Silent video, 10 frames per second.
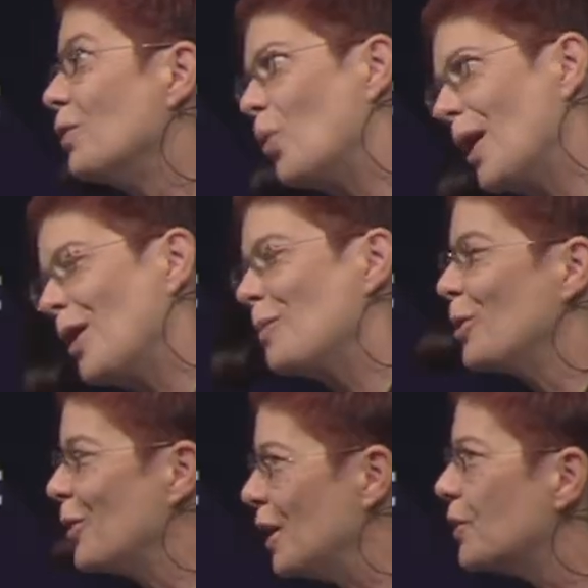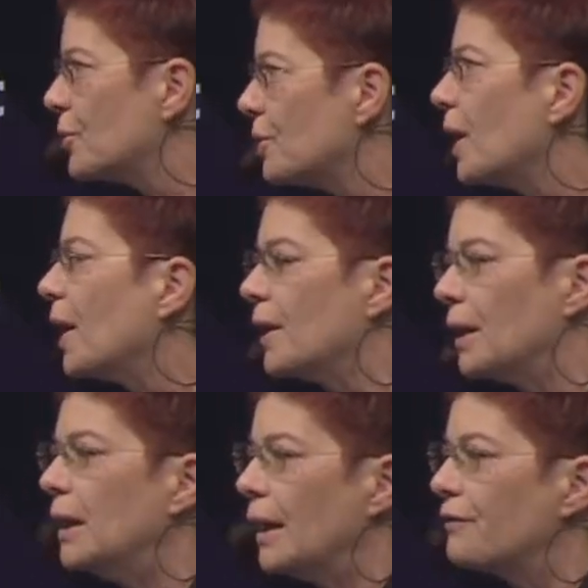web or the internet
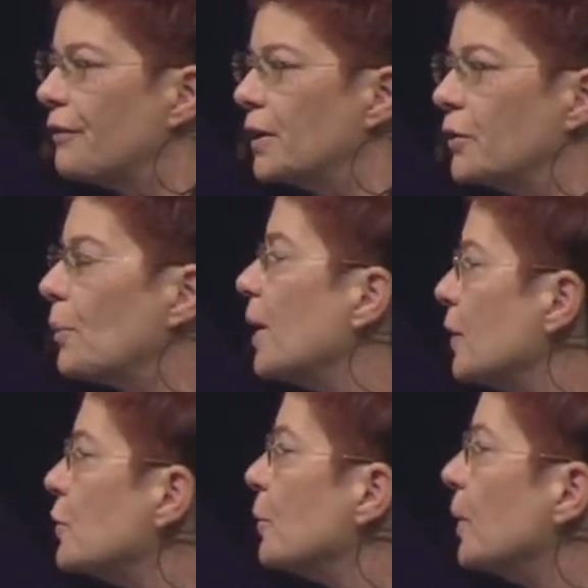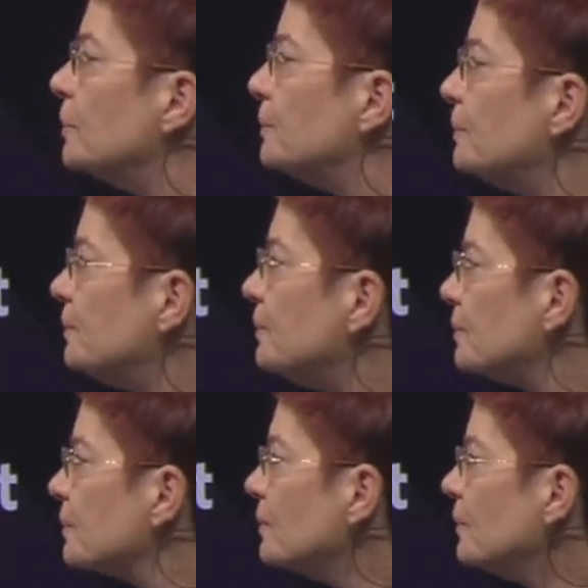and find their way into it.
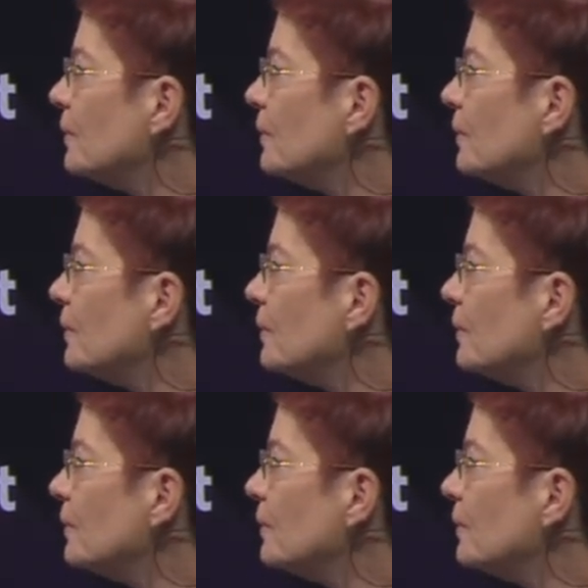Great,